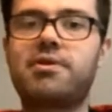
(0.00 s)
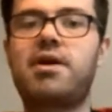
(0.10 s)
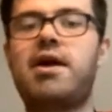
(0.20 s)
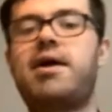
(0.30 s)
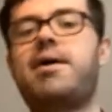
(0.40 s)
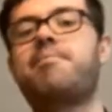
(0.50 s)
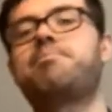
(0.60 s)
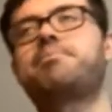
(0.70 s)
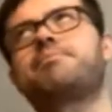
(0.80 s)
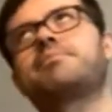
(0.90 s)
I
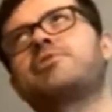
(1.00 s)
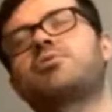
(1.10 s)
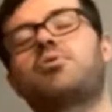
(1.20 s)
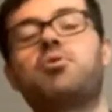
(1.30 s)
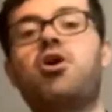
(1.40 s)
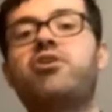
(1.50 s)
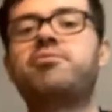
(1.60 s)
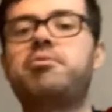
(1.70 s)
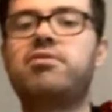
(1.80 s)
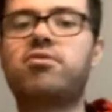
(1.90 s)
don't know what the word is,
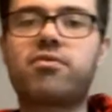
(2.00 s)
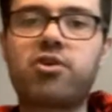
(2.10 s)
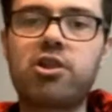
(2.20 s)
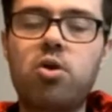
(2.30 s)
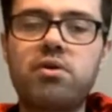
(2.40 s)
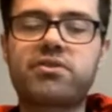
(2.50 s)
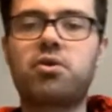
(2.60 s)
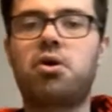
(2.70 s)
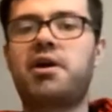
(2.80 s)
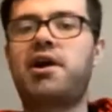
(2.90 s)
but you've gone for a lower
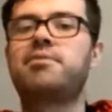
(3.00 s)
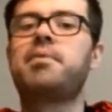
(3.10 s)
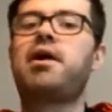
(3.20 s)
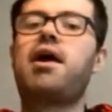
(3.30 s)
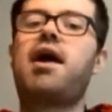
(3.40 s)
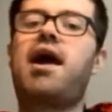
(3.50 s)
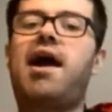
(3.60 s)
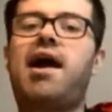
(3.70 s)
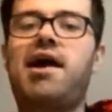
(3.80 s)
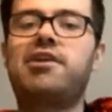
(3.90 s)
scoreline,
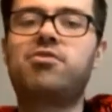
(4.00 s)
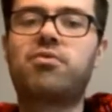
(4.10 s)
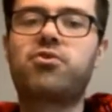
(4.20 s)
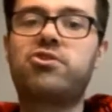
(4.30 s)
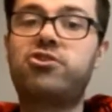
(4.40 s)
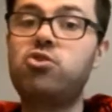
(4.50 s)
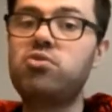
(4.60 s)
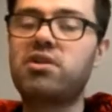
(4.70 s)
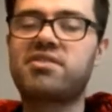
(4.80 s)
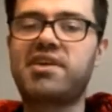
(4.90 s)
and you've gone for a
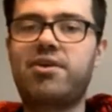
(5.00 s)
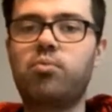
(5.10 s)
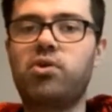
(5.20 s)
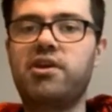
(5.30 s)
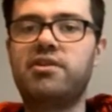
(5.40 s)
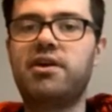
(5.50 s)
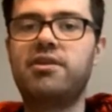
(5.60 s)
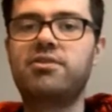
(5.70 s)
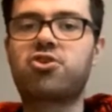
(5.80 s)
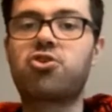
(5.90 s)
2-0 Town win,
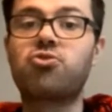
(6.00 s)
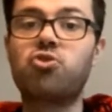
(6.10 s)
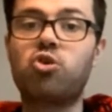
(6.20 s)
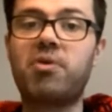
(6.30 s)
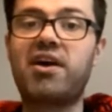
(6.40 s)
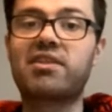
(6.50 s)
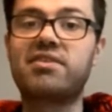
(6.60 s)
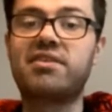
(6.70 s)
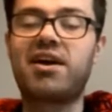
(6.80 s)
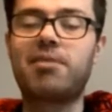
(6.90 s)
and Koroma and
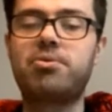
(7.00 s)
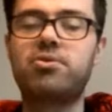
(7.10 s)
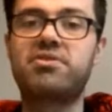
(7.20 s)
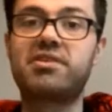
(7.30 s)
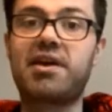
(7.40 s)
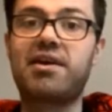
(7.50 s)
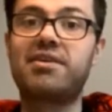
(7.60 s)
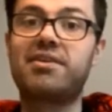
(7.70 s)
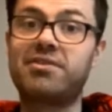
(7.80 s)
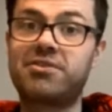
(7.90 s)
Ladapo to get.
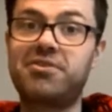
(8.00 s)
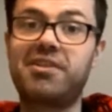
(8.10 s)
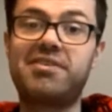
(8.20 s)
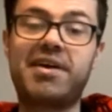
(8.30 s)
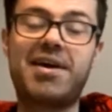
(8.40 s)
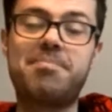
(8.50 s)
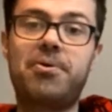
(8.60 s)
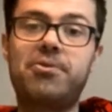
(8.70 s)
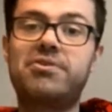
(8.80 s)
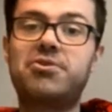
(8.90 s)
So it's Ladapo
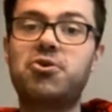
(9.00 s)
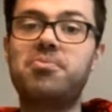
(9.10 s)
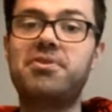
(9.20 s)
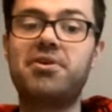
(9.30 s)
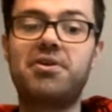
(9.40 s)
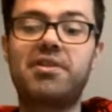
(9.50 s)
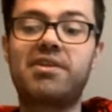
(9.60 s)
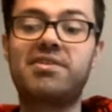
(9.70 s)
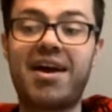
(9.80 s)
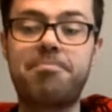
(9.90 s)
on
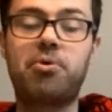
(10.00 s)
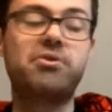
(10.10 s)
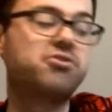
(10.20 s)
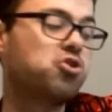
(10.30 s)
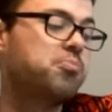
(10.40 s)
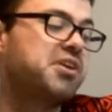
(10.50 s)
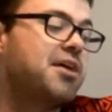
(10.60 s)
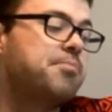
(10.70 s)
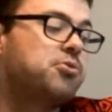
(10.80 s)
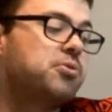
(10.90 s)
his home
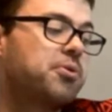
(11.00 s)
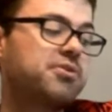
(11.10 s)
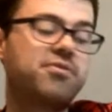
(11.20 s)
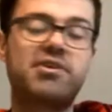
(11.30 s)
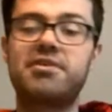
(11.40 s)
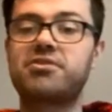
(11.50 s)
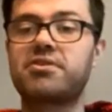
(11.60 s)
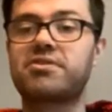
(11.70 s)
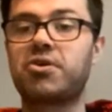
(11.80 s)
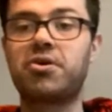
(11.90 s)
debut. You think he's going to
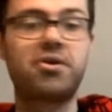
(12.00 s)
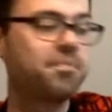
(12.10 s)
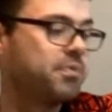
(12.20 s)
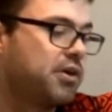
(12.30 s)
score?